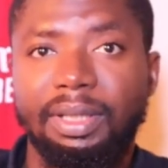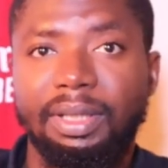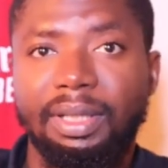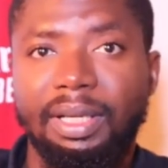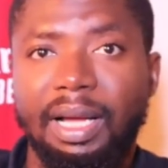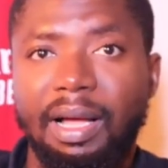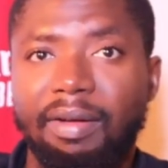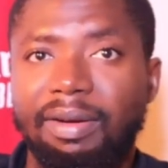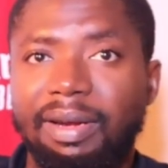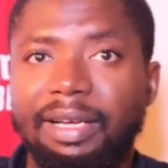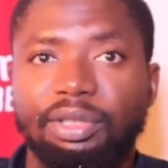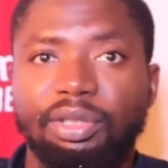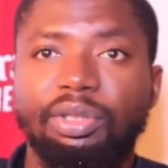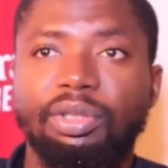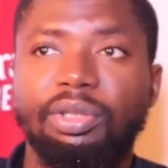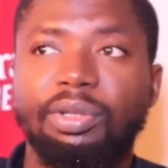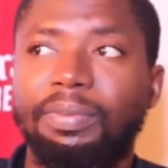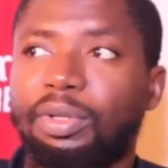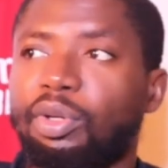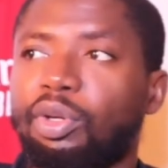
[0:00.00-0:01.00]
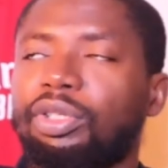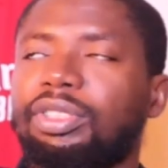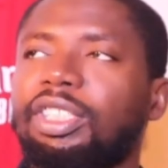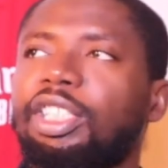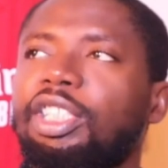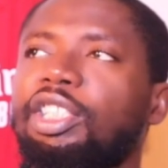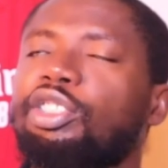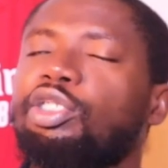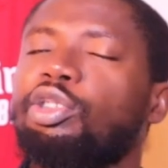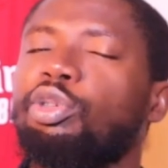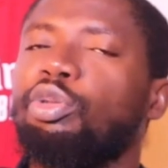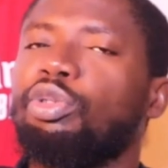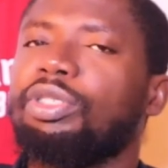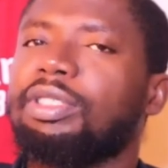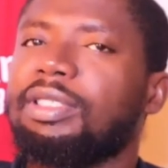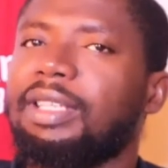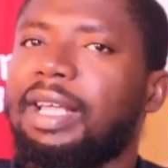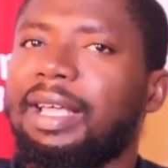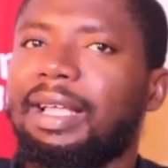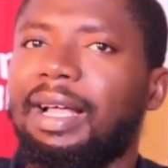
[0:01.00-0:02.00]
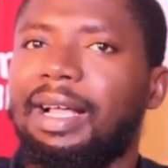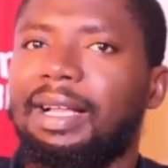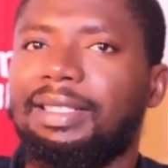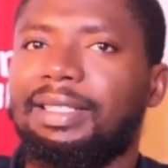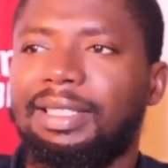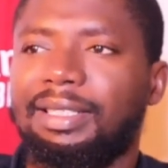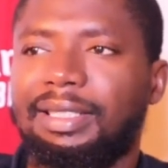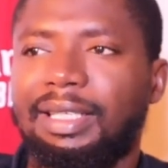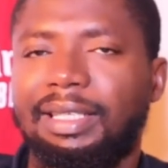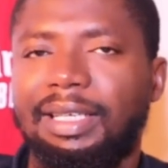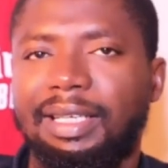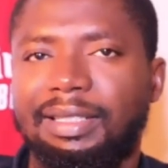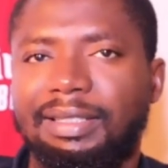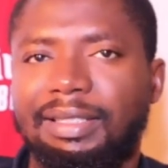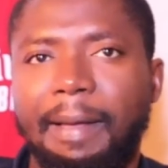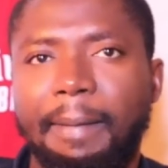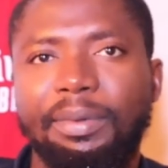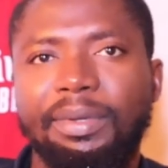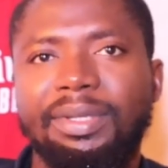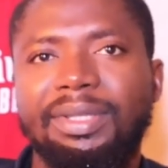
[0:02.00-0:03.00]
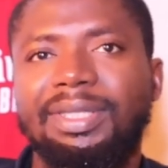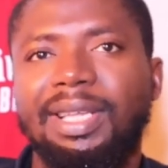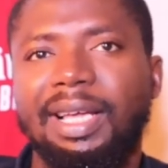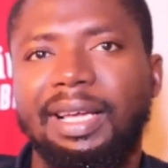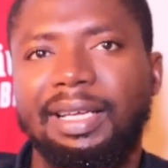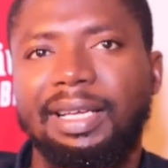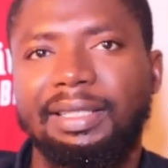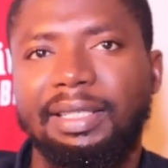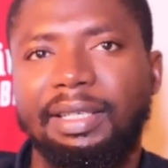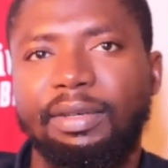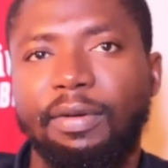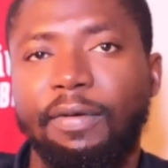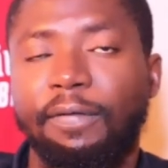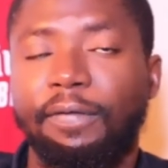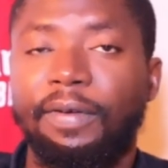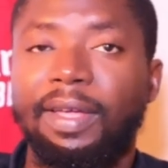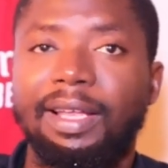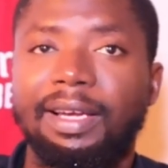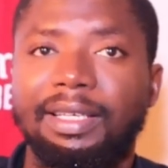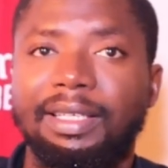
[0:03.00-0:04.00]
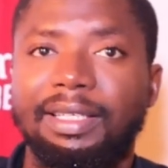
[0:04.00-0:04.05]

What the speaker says: I would like to know, because it looks like Arteta and Arsenal have been targeted unfairly.